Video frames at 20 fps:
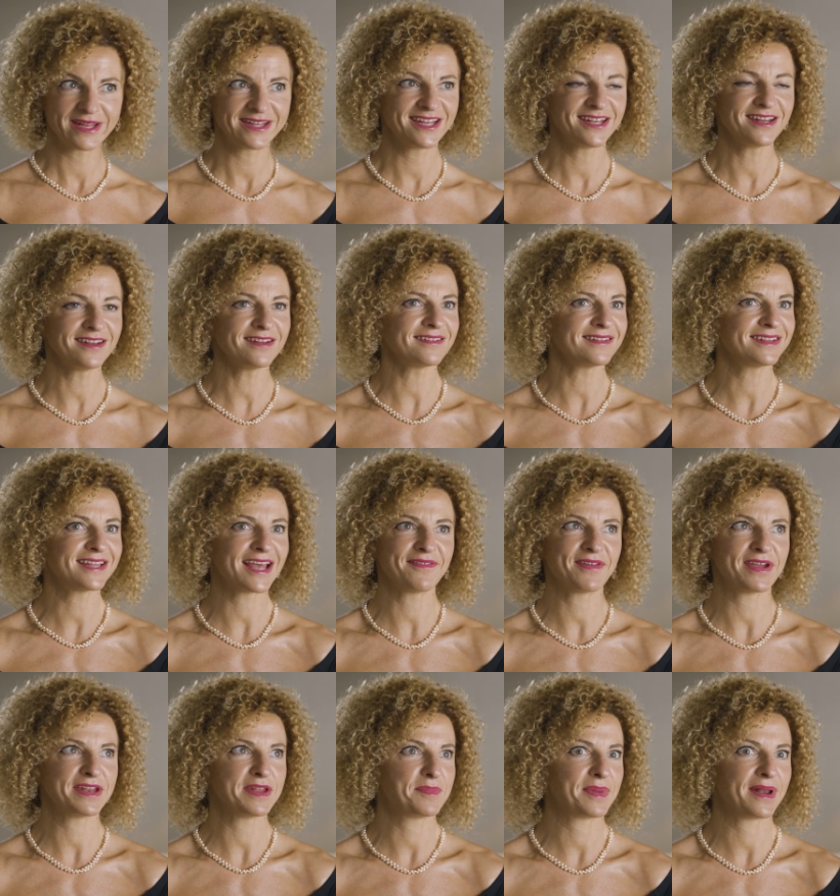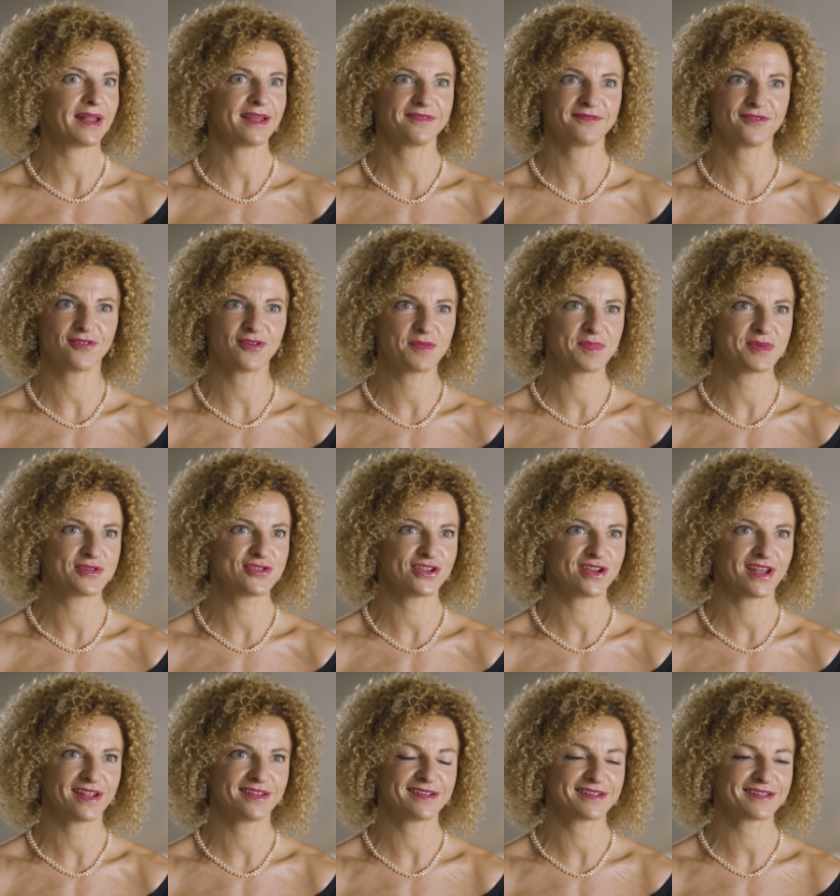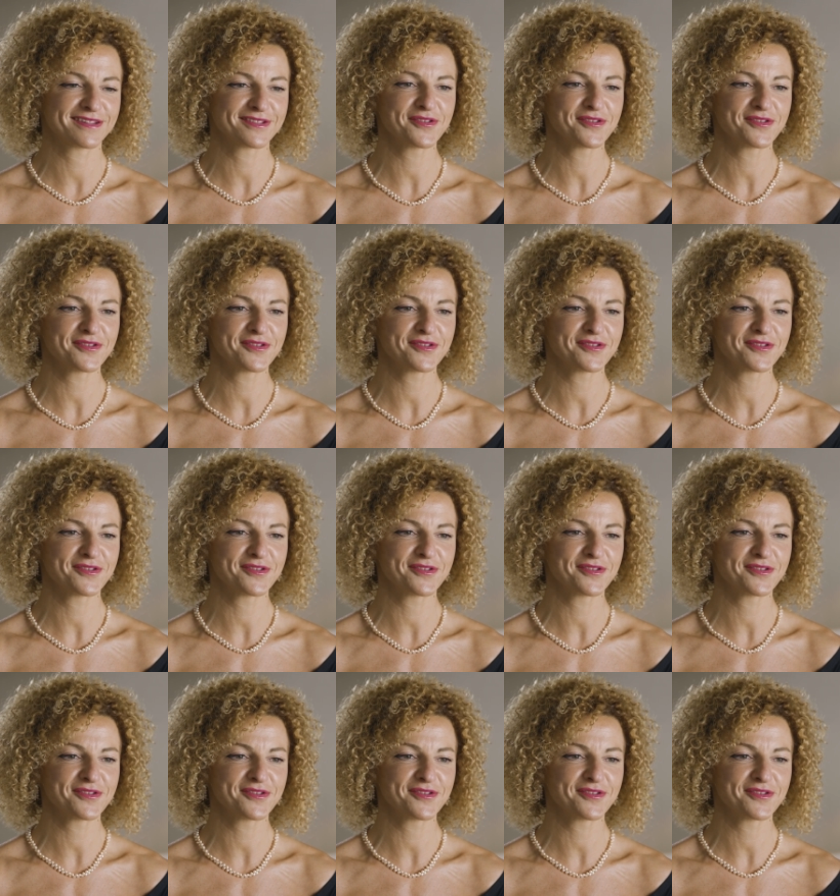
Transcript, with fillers: They didn't have any plan for epigenetics.